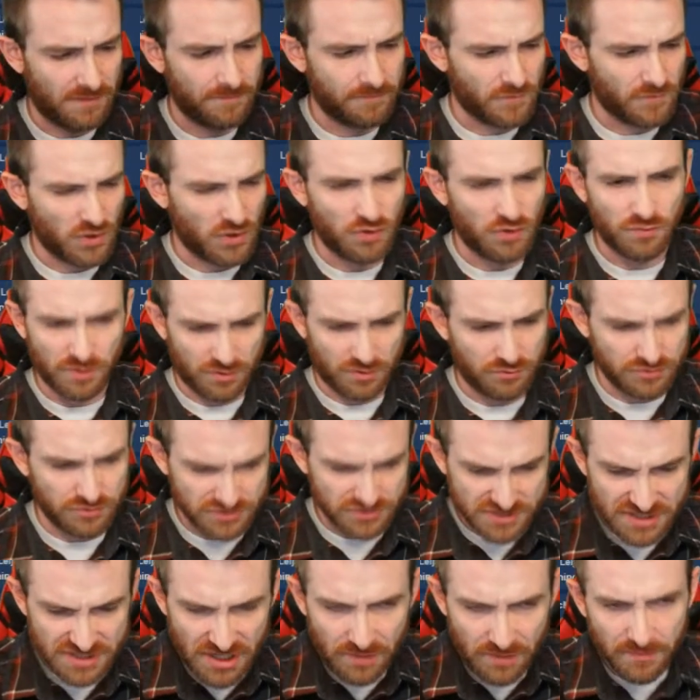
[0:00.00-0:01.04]
who's
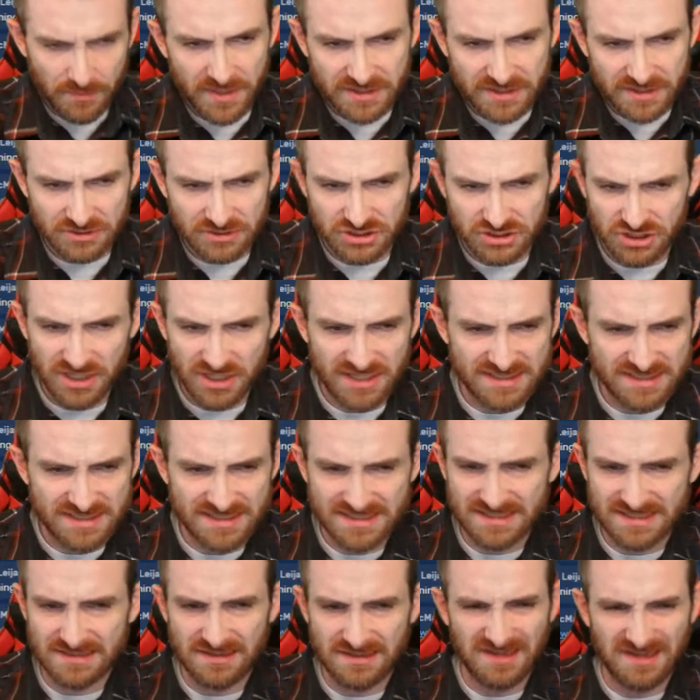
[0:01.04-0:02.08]
gonna help make their trucks.
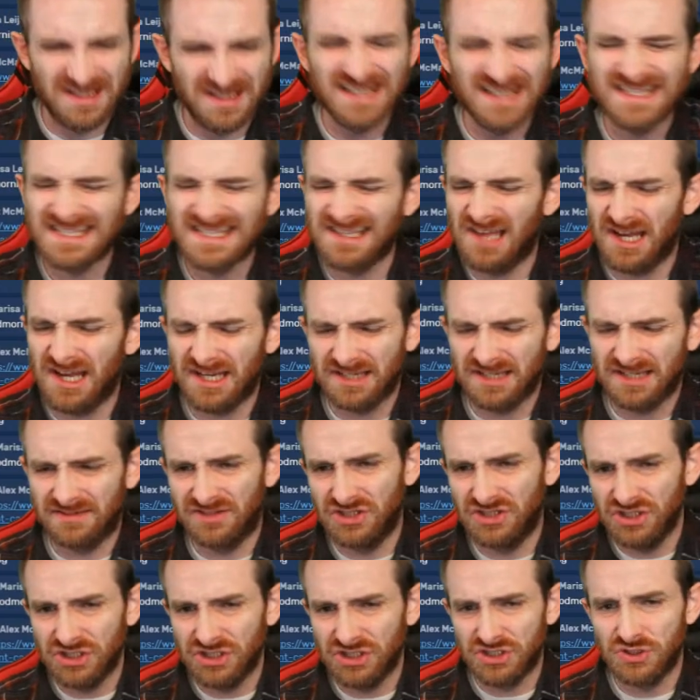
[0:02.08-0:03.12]
It's a lot of
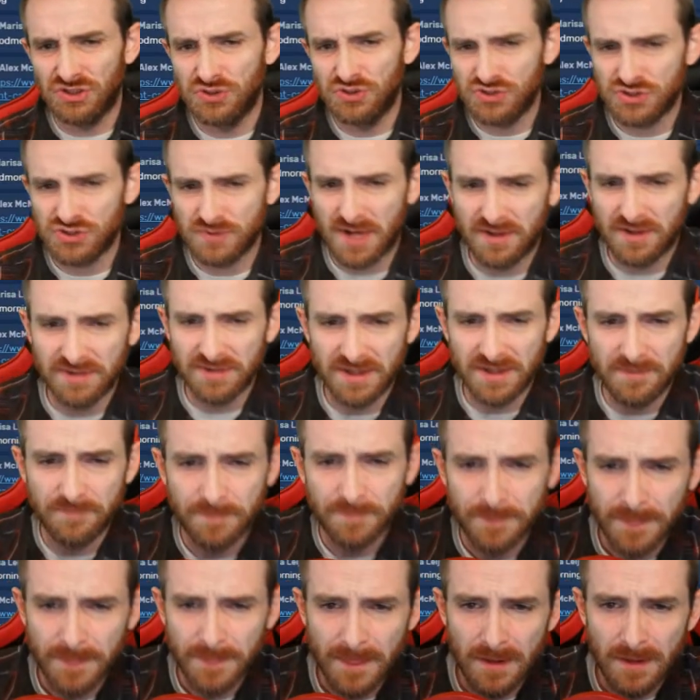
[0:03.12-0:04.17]
good news around them,
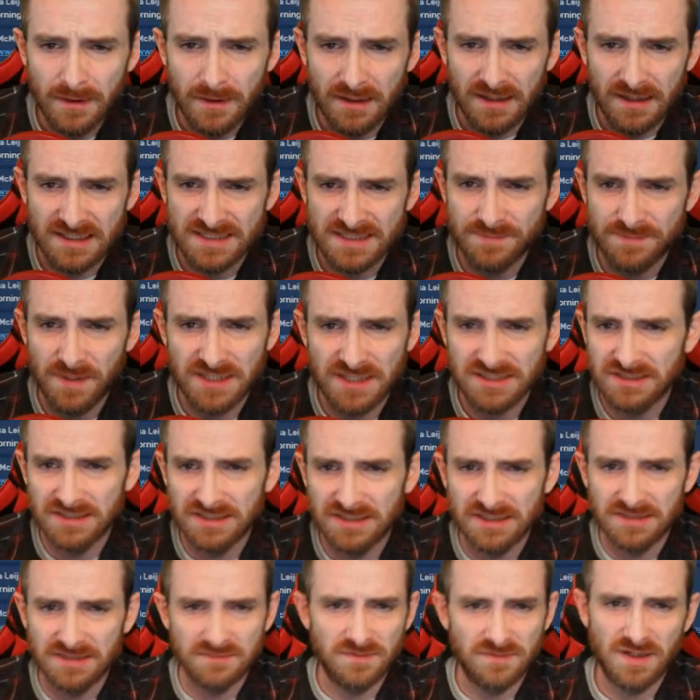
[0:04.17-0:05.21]

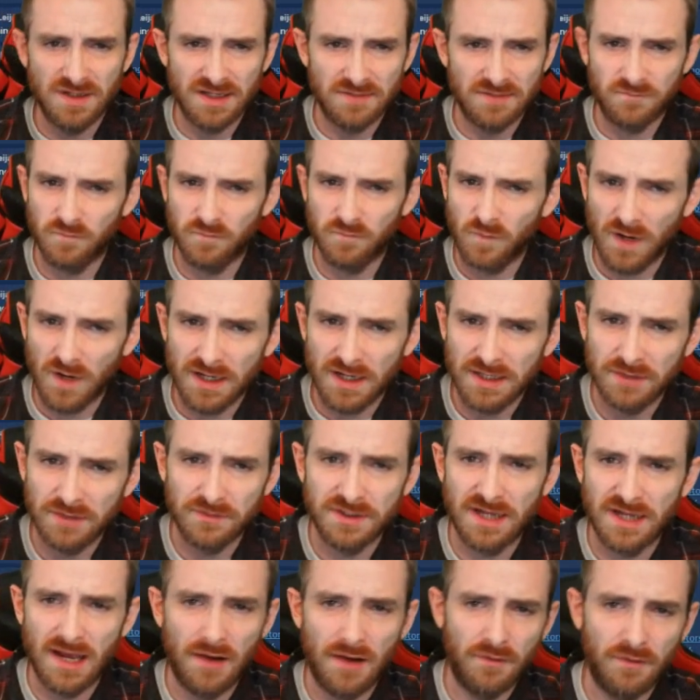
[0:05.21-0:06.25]
especially like right here and
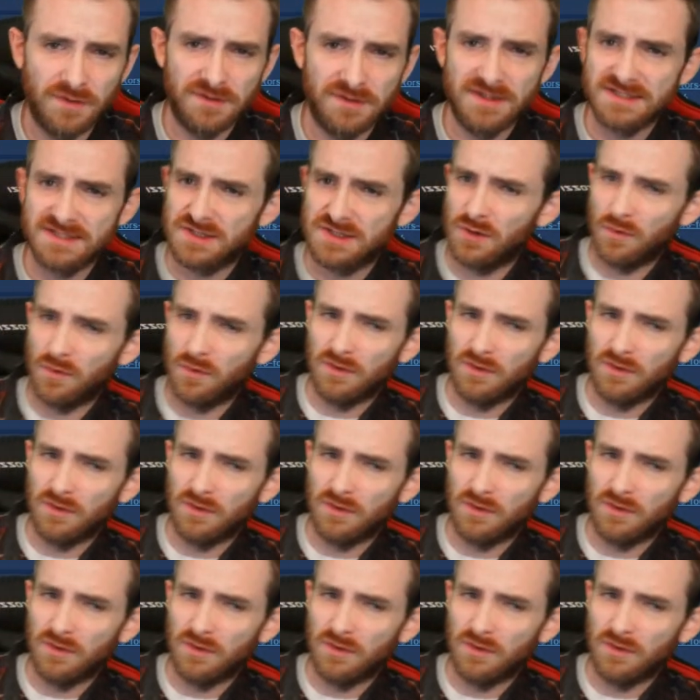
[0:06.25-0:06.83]
now in this whole